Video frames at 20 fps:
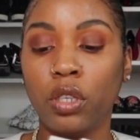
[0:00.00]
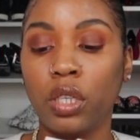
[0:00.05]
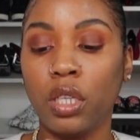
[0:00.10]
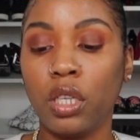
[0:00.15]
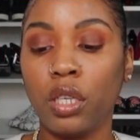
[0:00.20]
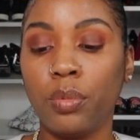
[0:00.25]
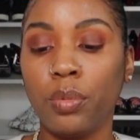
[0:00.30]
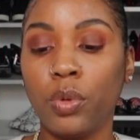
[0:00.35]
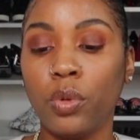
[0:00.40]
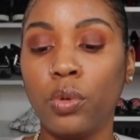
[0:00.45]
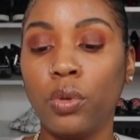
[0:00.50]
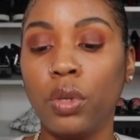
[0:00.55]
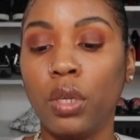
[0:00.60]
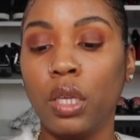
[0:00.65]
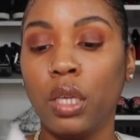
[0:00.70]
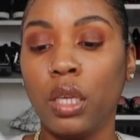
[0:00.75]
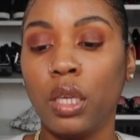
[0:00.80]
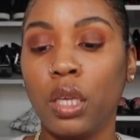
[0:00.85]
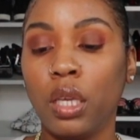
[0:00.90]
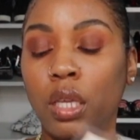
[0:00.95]
label
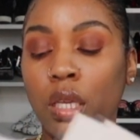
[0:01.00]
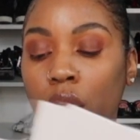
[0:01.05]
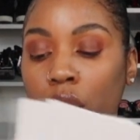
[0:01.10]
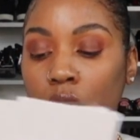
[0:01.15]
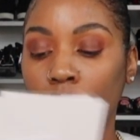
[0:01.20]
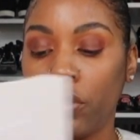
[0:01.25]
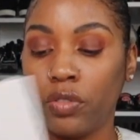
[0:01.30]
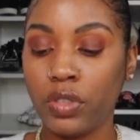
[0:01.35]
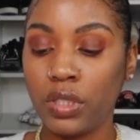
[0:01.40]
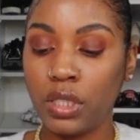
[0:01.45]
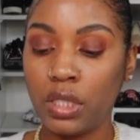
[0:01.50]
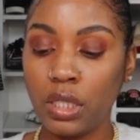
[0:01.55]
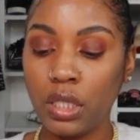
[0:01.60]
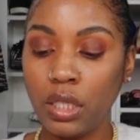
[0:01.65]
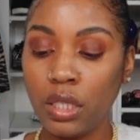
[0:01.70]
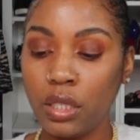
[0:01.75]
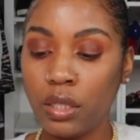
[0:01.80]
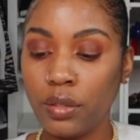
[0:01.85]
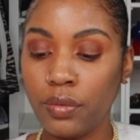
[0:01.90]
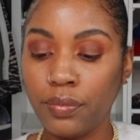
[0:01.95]
and then your
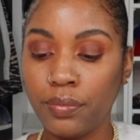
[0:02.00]
receipt.